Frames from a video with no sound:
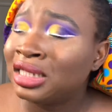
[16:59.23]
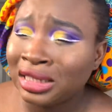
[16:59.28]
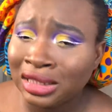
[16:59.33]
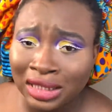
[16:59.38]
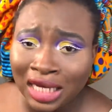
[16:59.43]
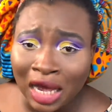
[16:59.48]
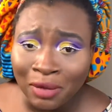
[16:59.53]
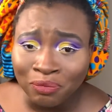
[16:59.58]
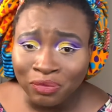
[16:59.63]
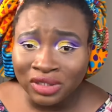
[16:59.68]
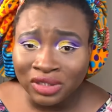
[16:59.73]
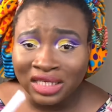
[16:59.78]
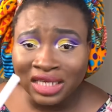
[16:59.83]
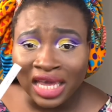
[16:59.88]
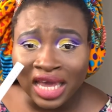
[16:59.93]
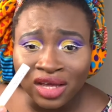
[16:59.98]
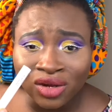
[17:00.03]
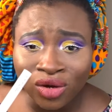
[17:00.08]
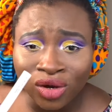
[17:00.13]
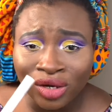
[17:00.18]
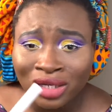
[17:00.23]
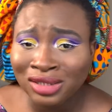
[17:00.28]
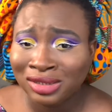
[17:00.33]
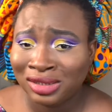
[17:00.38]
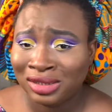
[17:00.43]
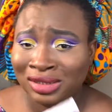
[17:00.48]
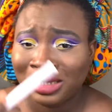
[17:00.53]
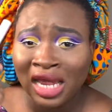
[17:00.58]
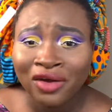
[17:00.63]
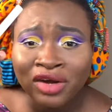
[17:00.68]
The applicator is
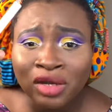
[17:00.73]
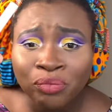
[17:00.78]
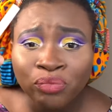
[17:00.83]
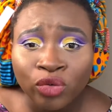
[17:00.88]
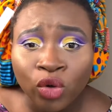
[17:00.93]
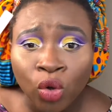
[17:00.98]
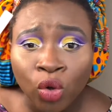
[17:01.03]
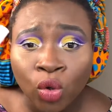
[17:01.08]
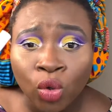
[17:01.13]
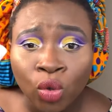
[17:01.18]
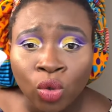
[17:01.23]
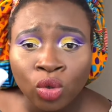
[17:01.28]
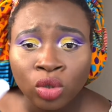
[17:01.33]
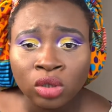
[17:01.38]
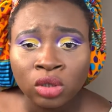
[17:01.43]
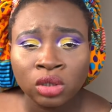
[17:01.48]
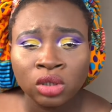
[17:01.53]
terrible.